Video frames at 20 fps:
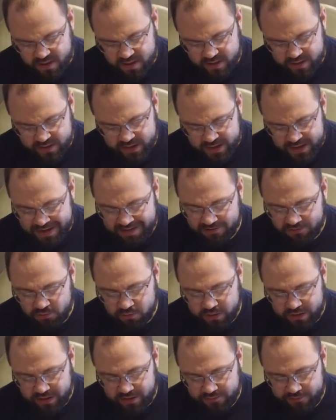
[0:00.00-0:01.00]
The next
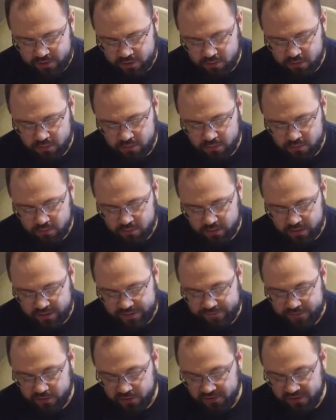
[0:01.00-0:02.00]
one,
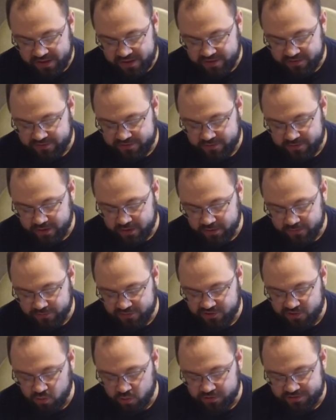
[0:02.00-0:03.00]
give a list of
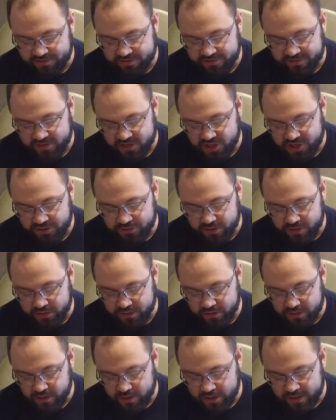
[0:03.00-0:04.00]
sources that you
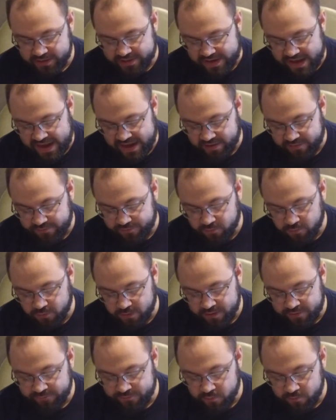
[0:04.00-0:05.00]
could contact for
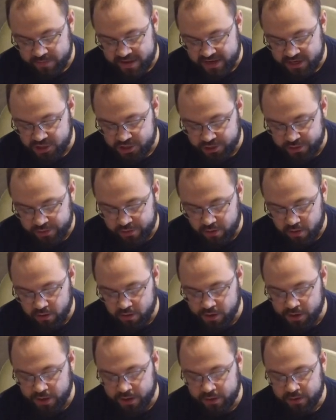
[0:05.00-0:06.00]
information
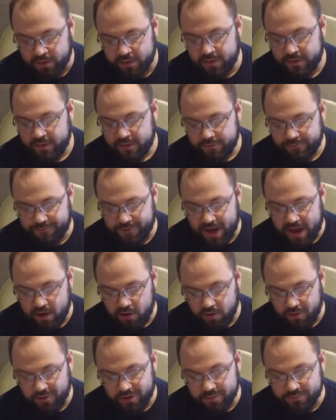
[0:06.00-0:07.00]
on
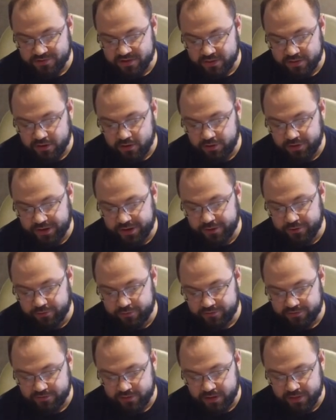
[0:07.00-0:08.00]
firearms and their
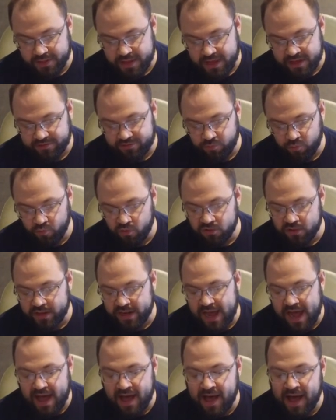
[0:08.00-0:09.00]
use, and that's
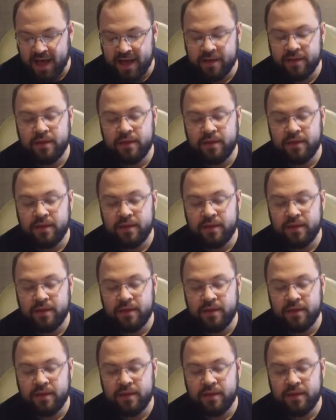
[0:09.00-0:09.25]
1I.